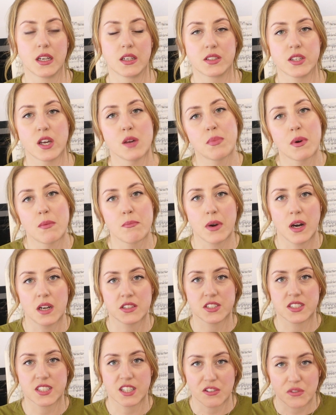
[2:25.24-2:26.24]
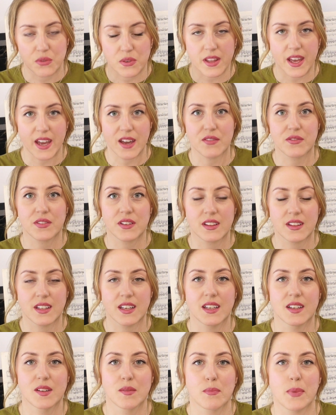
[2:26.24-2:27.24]
don't bombard yourself with
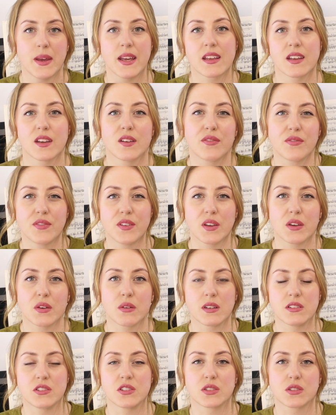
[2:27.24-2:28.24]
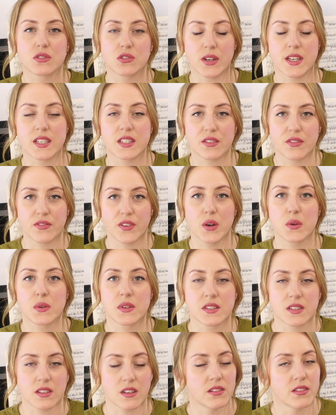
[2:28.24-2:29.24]
everything, pick a few and just try to
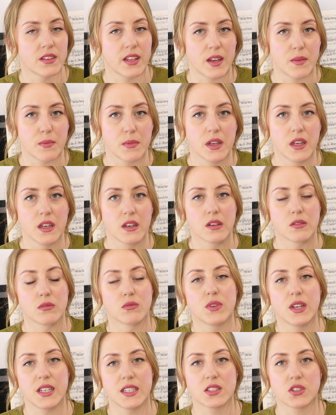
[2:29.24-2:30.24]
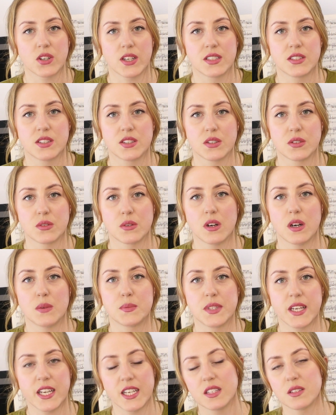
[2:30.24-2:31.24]
focus on them and really try to
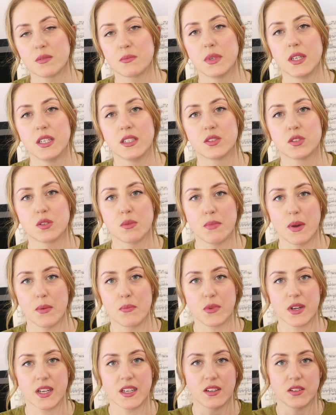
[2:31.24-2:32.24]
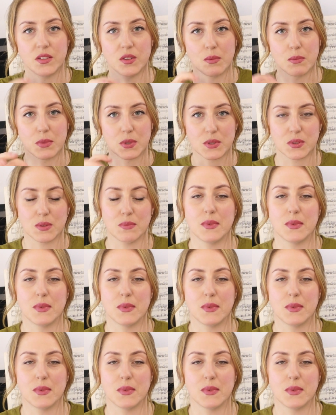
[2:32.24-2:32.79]
obtain them to memory and your muscle